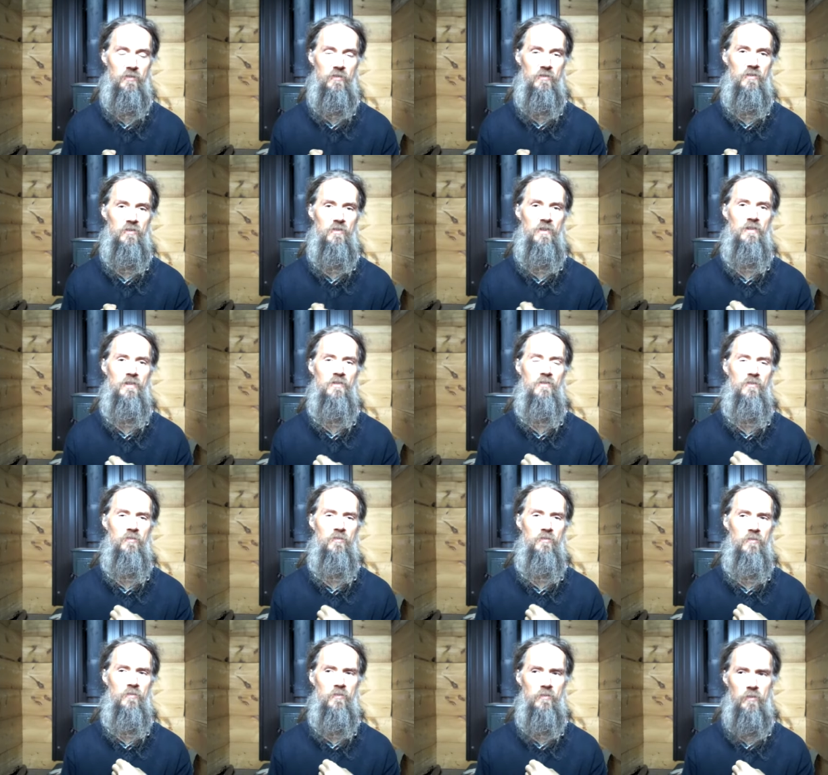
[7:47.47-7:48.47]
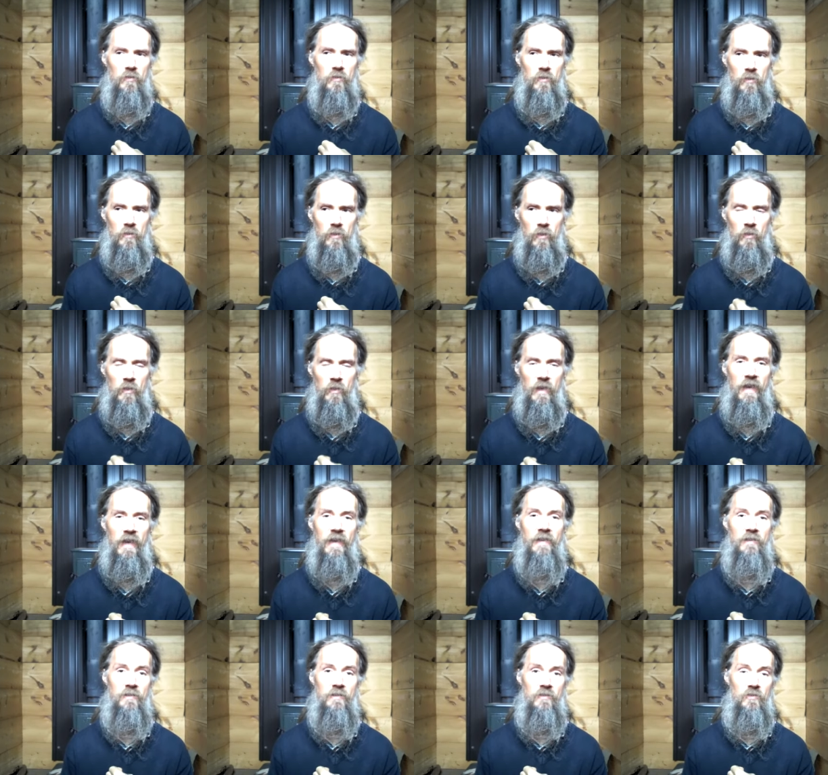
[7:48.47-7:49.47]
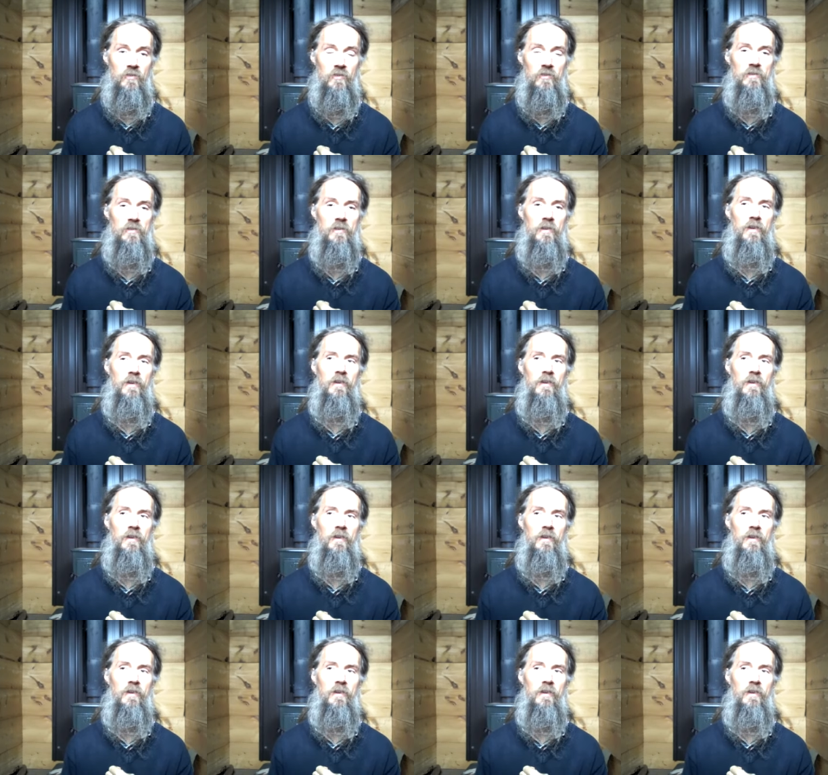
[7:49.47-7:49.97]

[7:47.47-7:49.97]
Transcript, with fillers: it's a sense of okayness.